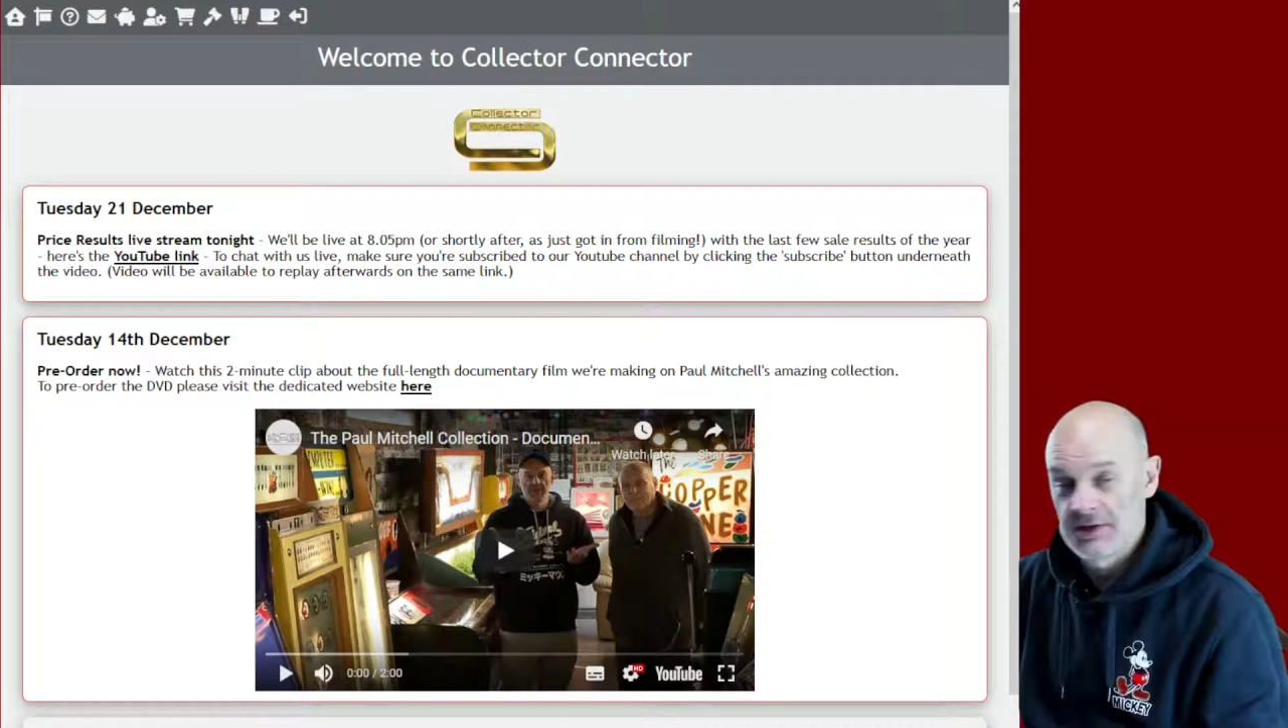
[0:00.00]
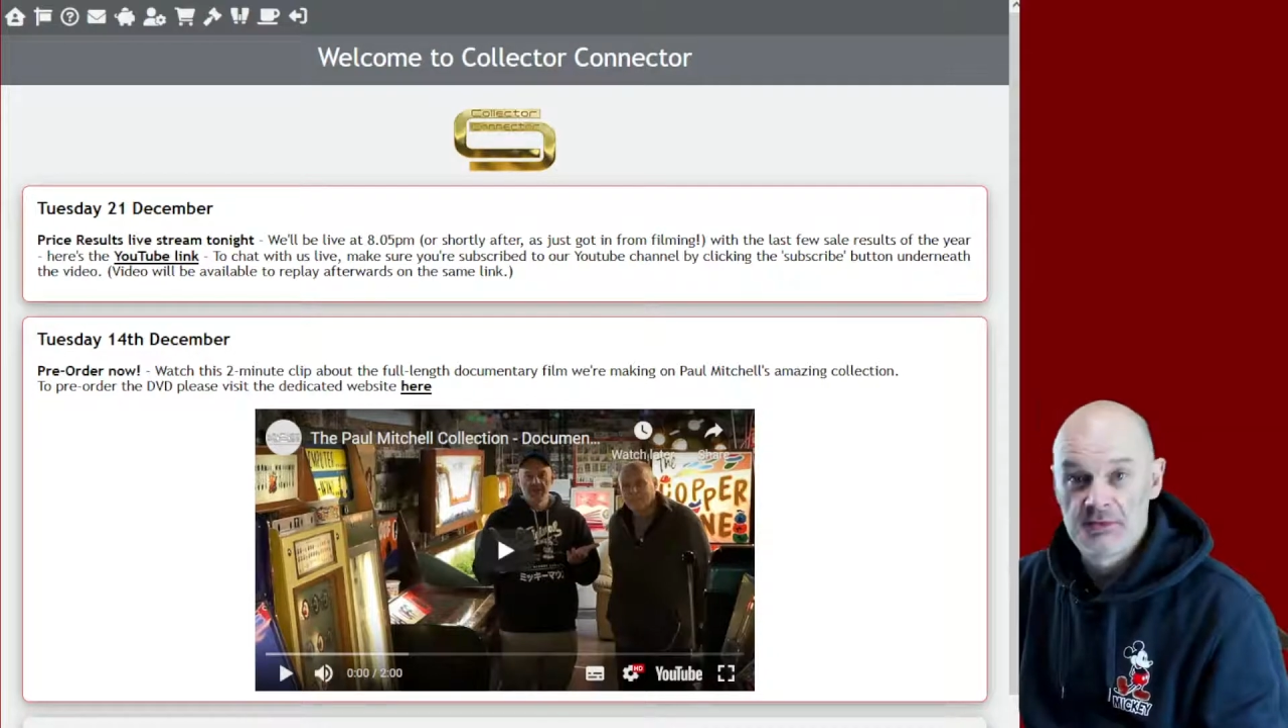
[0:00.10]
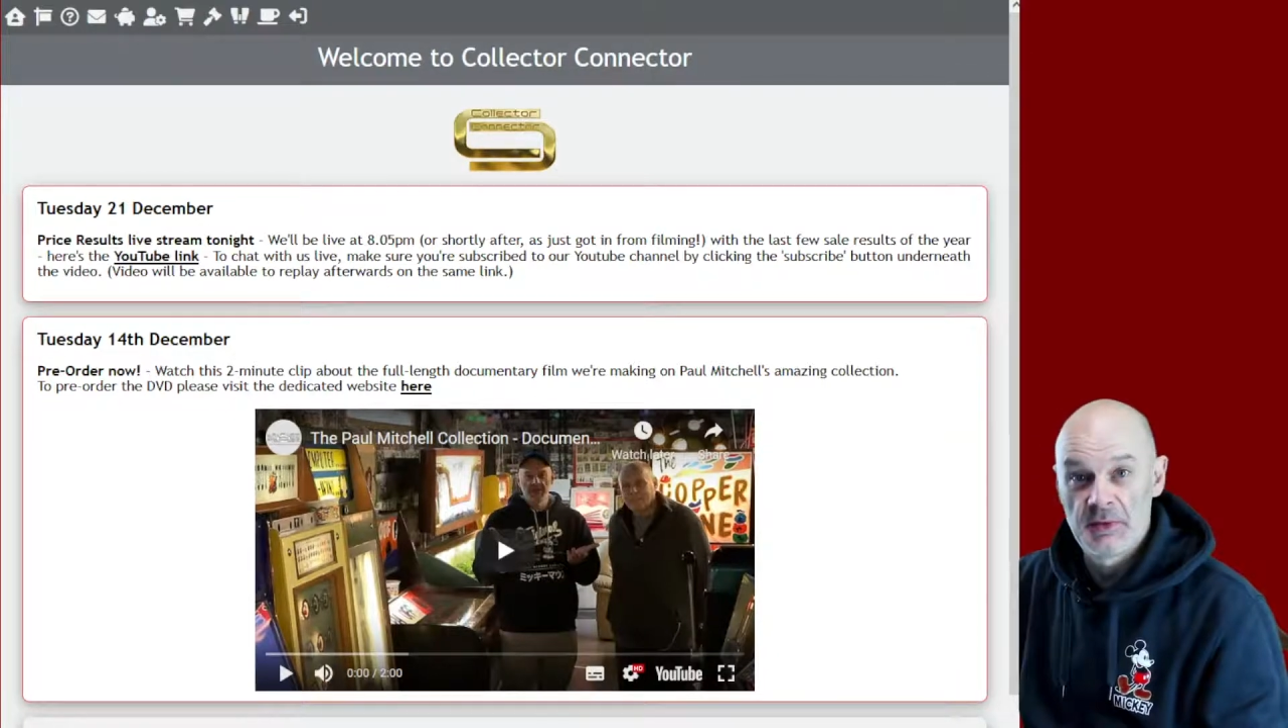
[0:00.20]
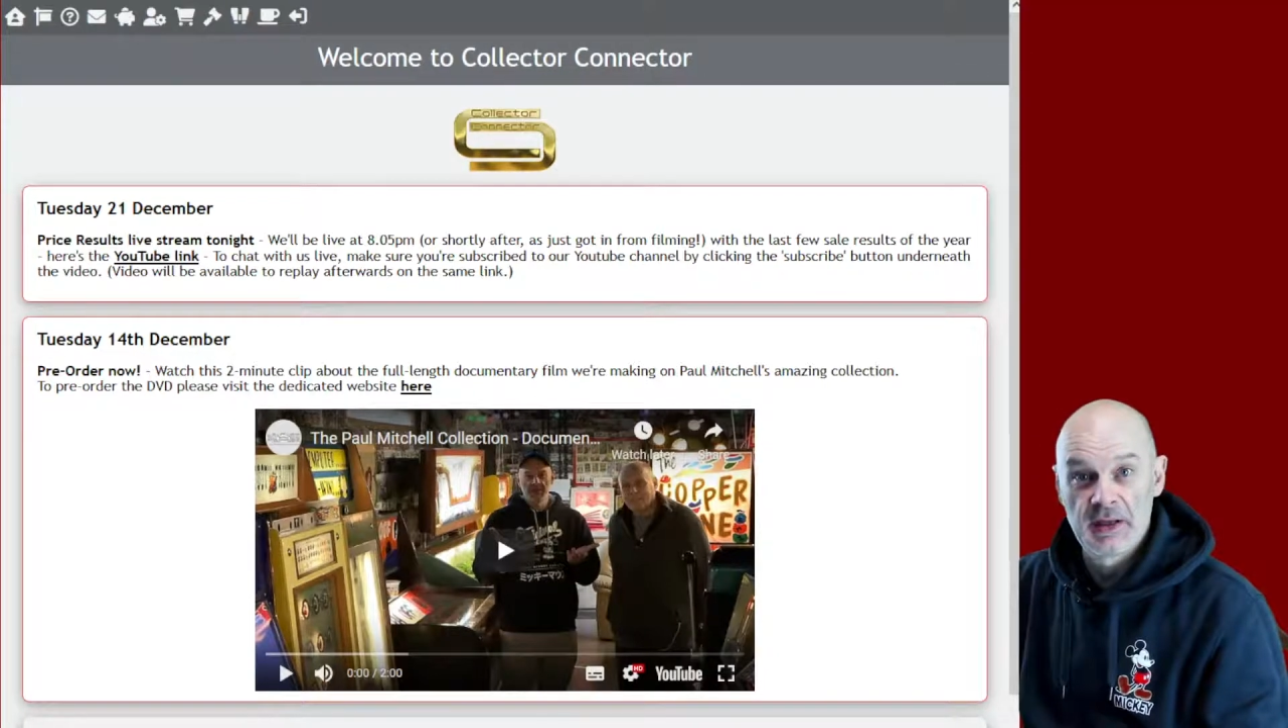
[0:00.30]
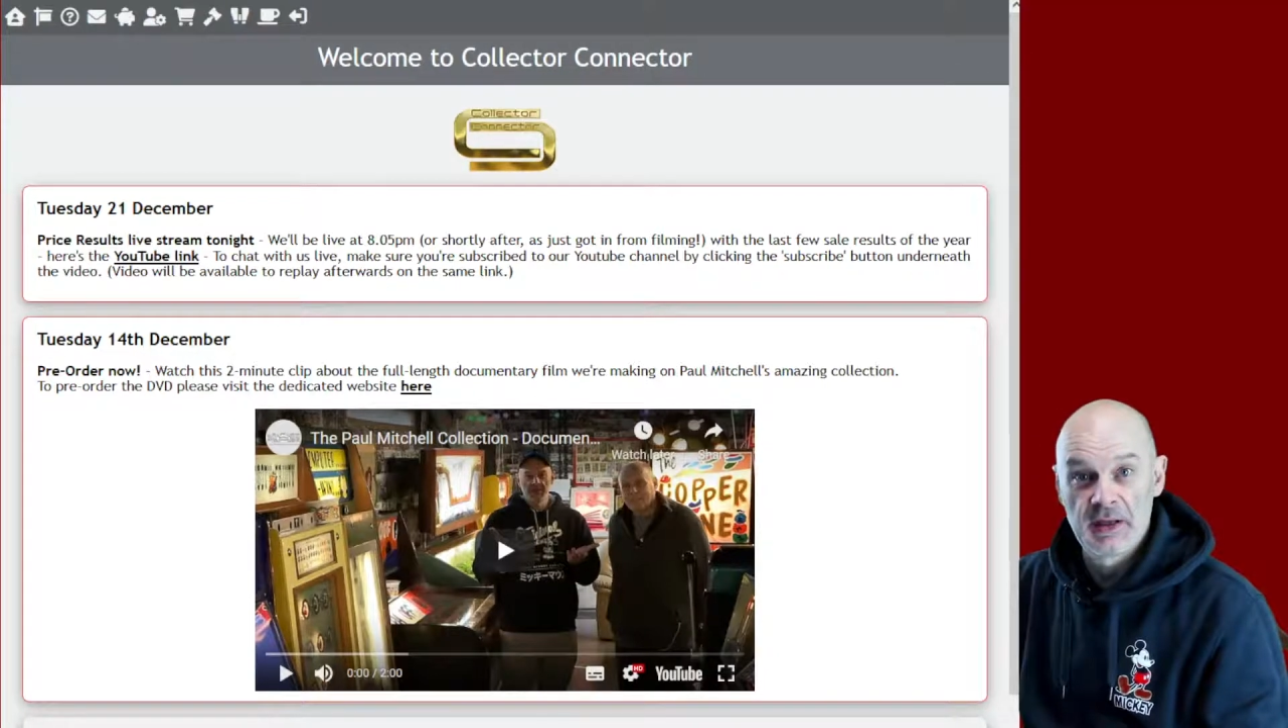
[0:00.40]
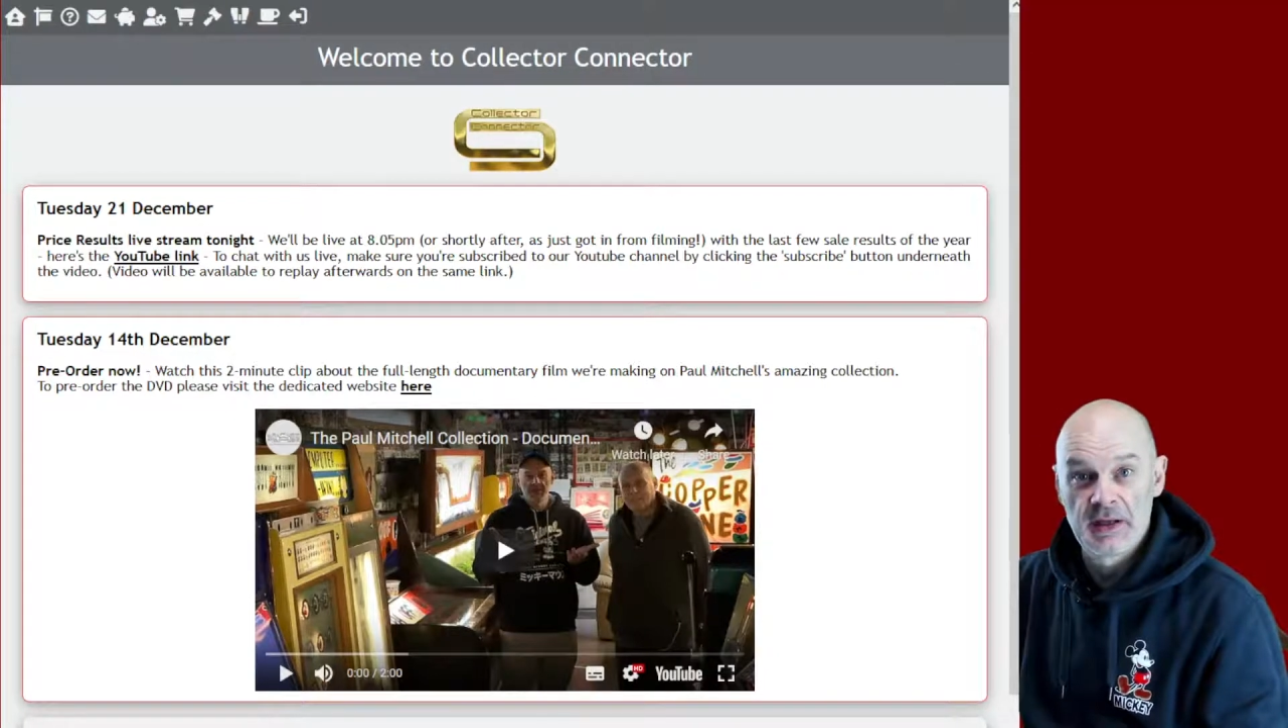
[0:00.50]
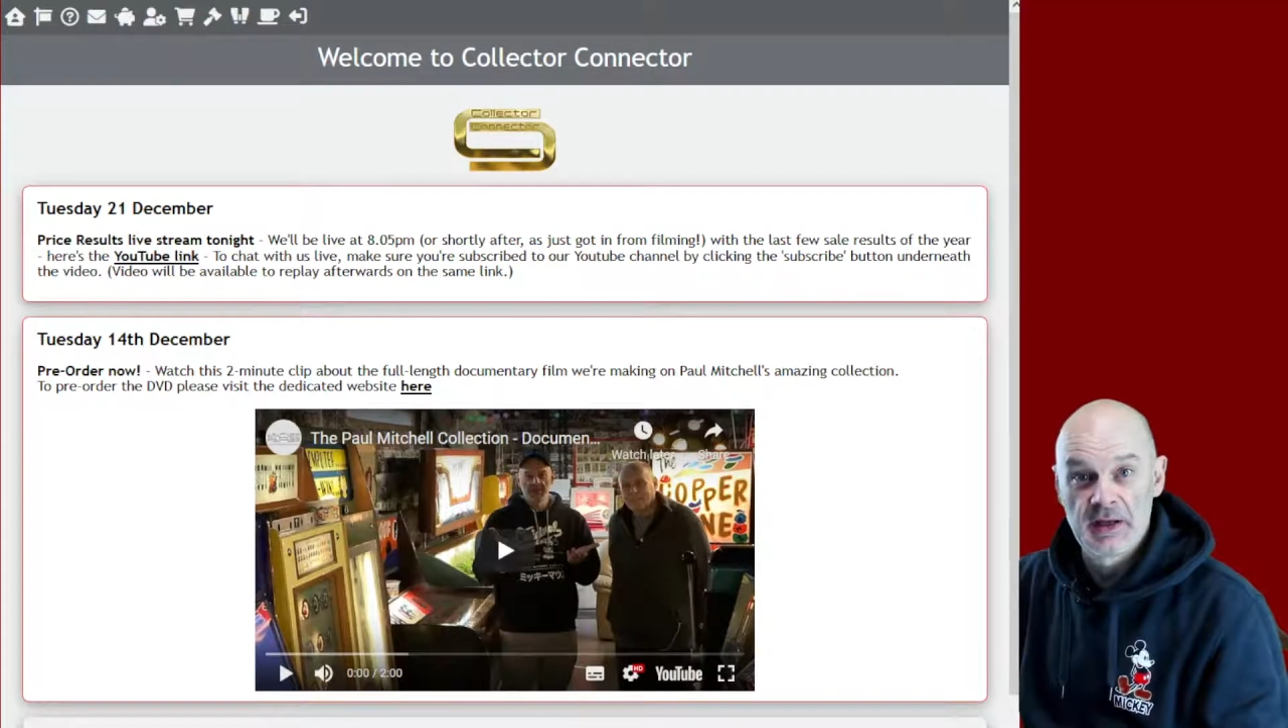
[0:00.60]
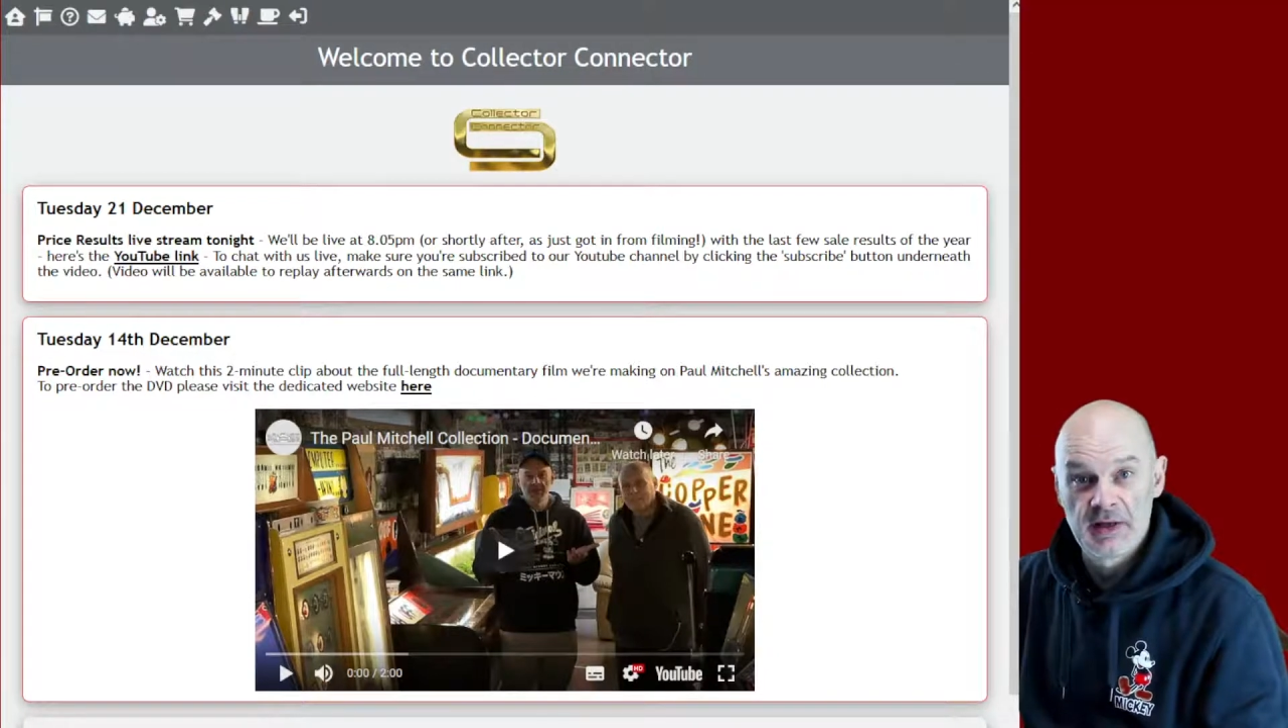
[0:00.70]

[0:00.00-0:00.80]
Well, there you go then.